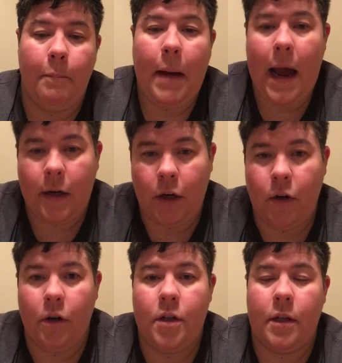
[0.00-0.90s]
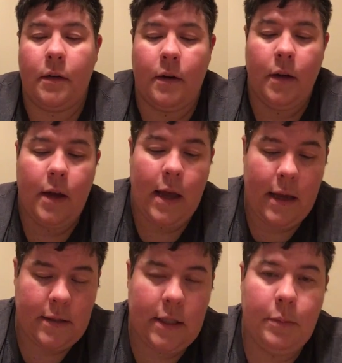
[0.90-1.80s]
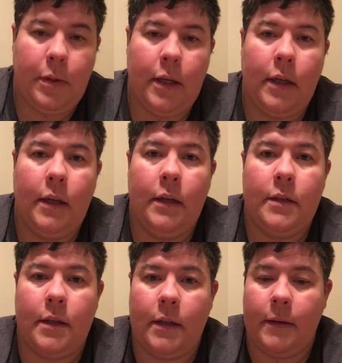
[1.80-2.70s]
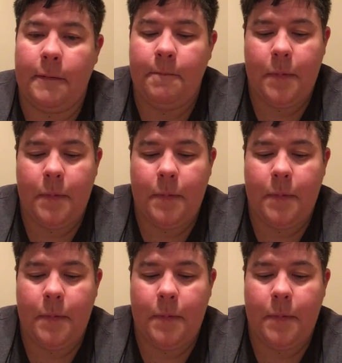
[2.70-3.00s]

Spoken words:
packers and STPs and